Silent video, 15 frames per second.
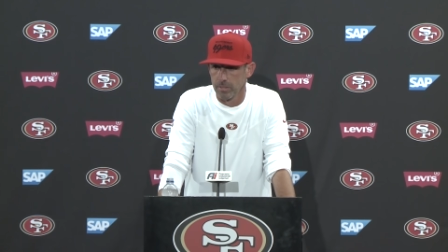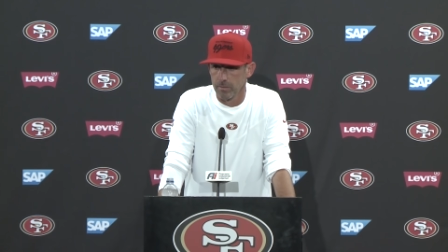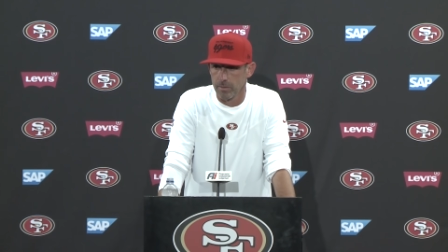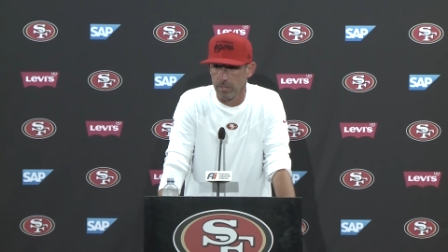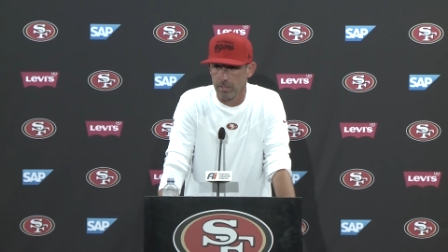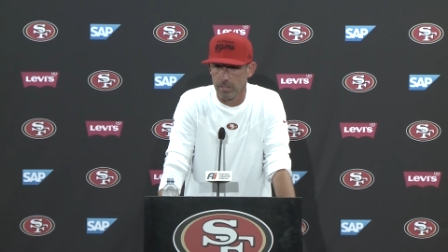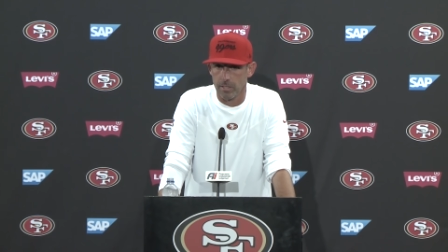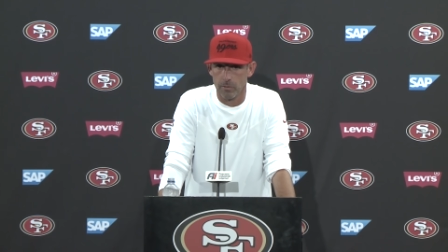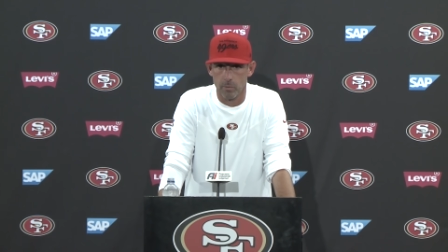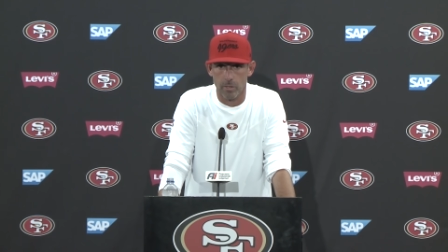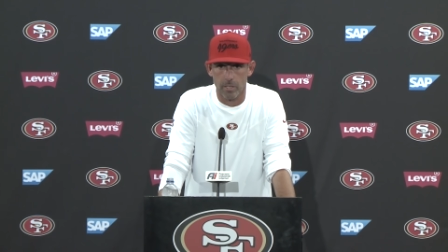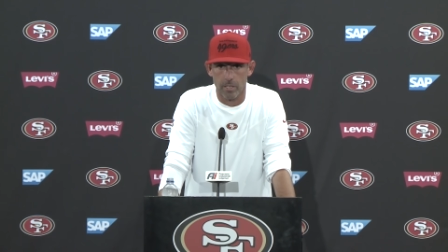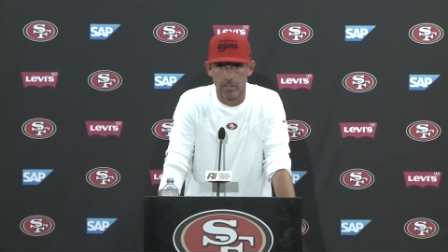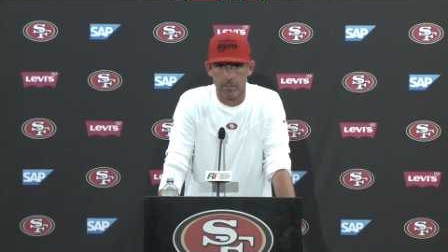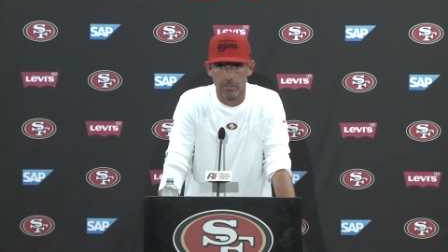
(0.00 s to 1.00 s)
I think that's
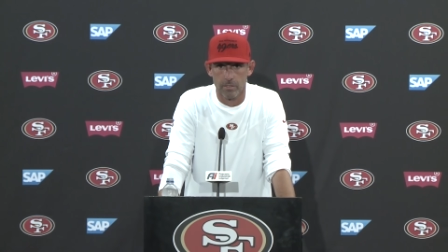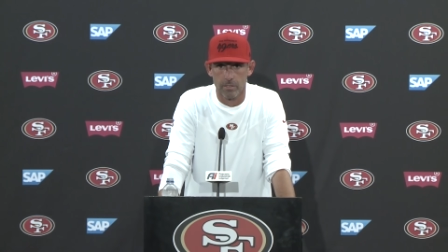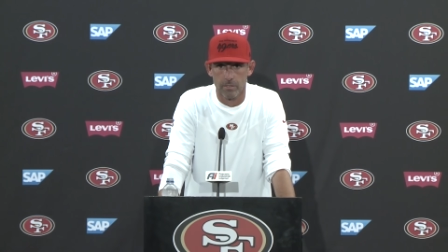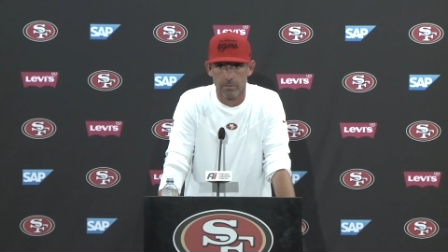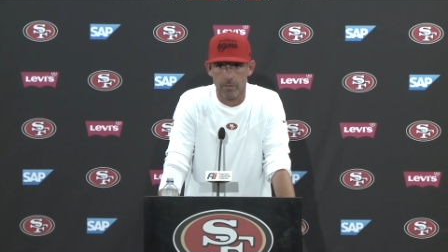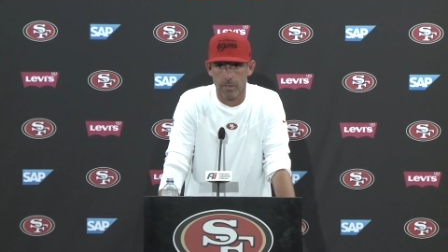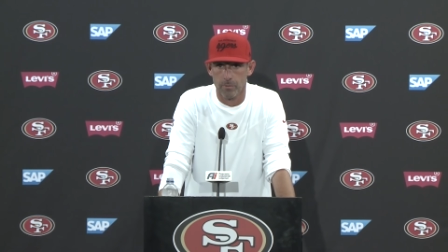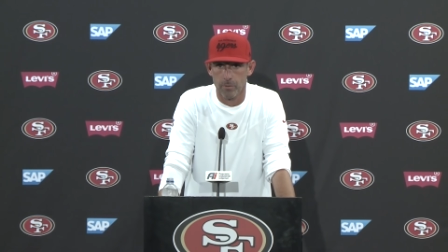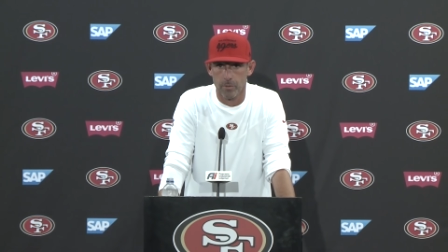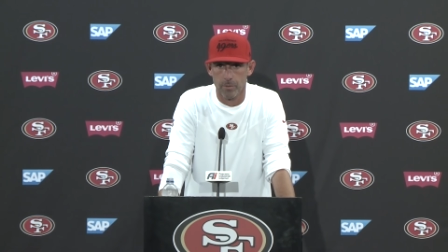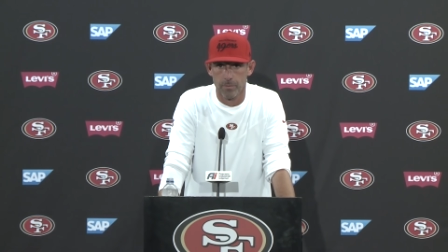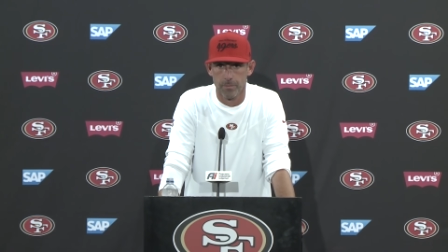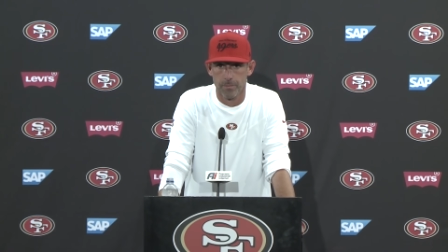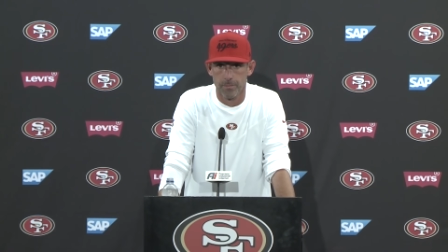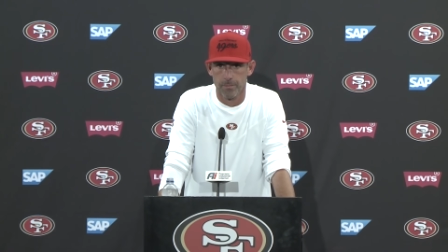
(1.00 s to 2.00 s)
why guys fight for
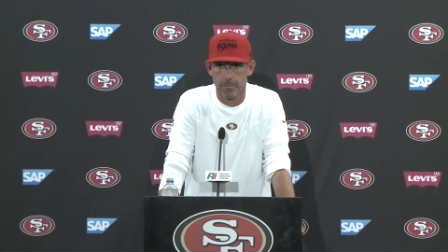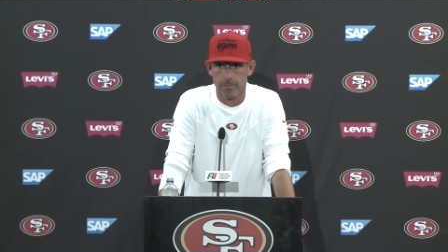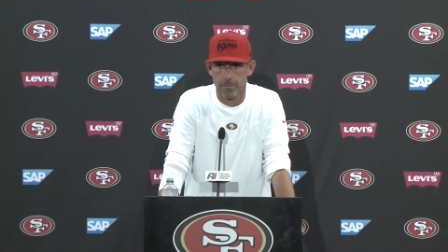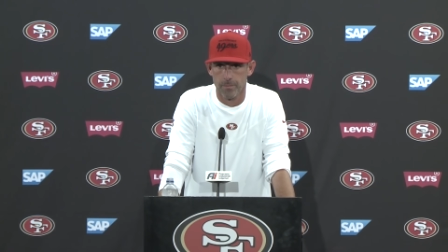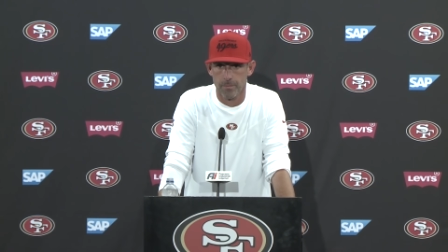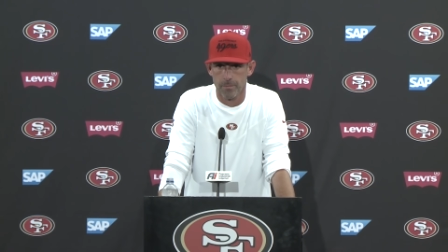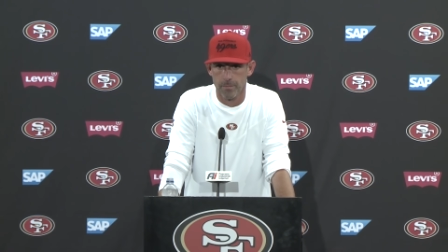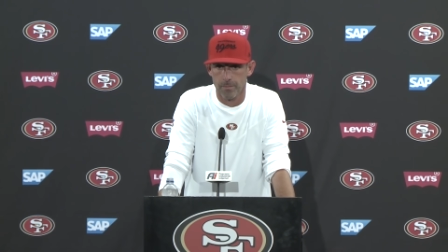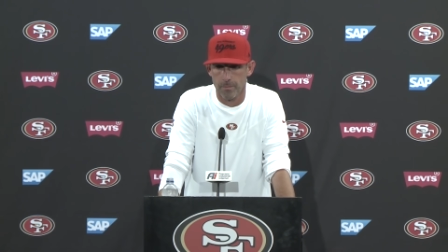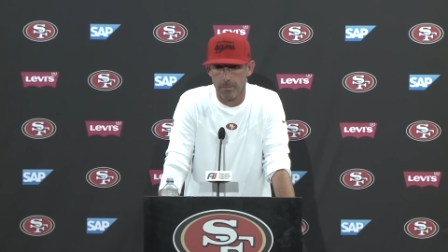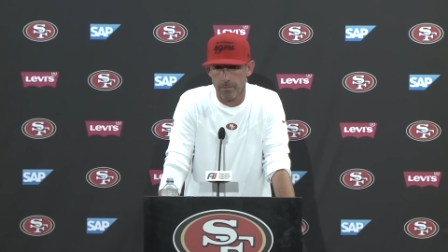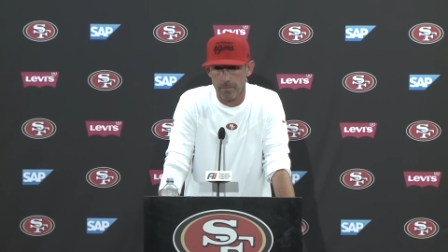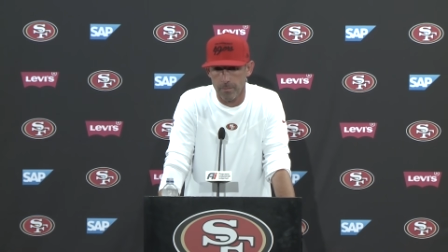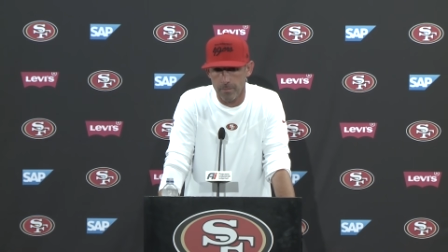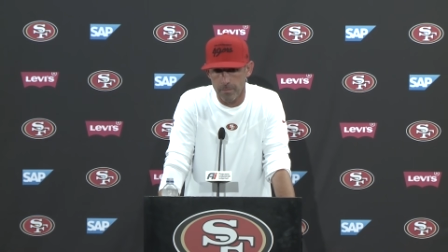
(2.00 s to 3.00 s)
him. How did Trey
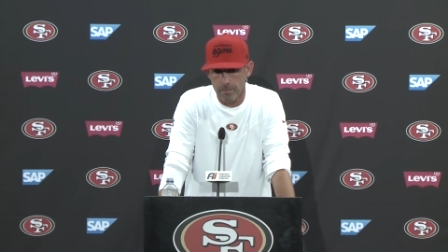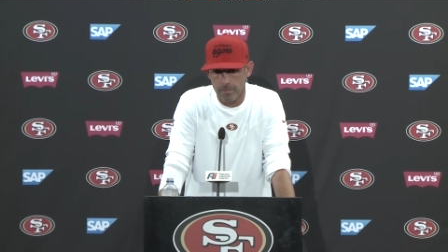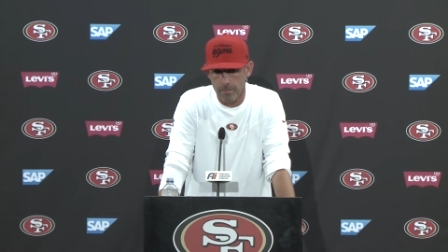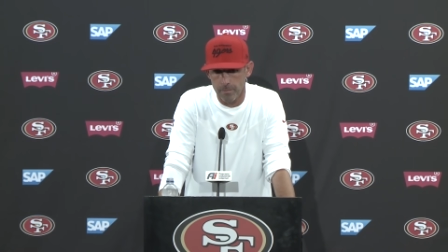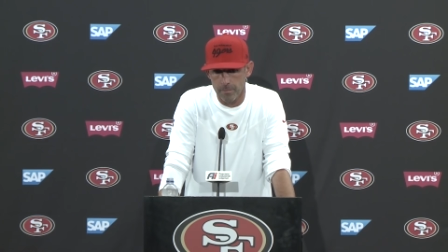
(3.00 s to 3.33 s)
make it through?